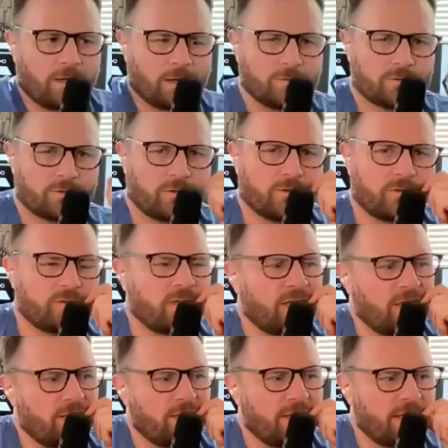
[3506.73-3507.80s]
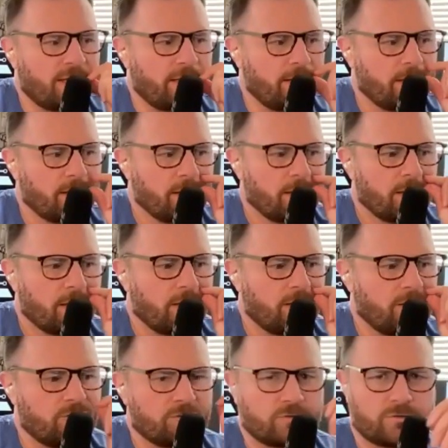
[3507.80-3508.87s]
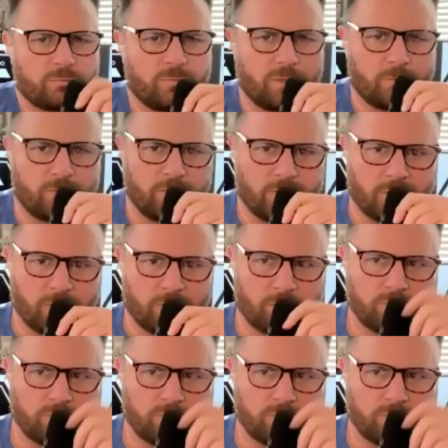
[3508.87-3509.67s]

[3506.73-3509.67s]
I was gonna say that, and just maybe,